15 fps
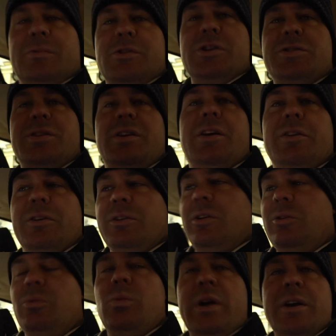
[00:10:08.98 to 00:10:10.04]
just another
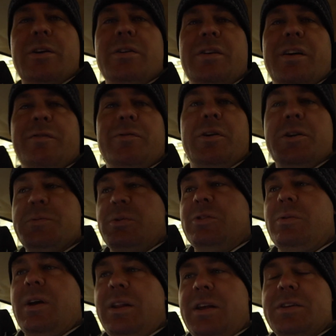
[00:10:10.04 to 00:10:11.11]
little weird difference
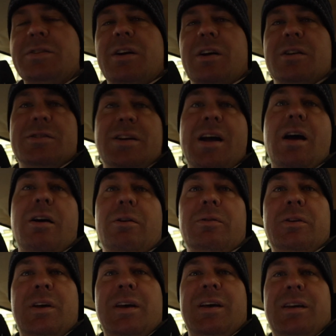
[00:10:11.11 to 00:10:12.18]
between these cars and how
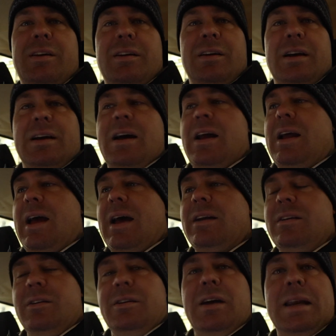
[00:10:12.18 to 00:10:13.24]
I kind of had
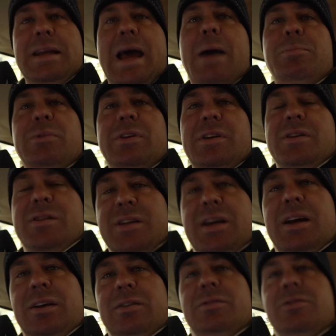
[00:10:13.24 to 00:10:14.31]
to adapt this
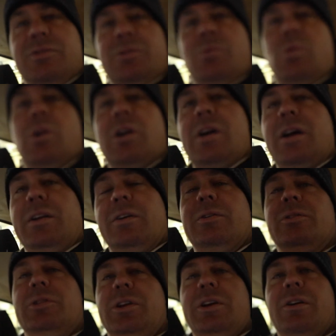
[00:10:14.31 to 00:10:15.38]
kit to work on the
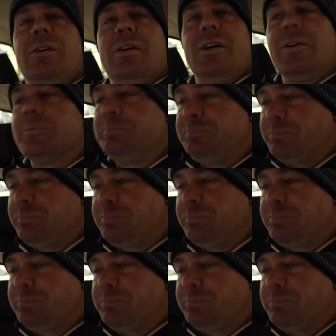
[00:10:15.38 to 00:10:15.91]
early car.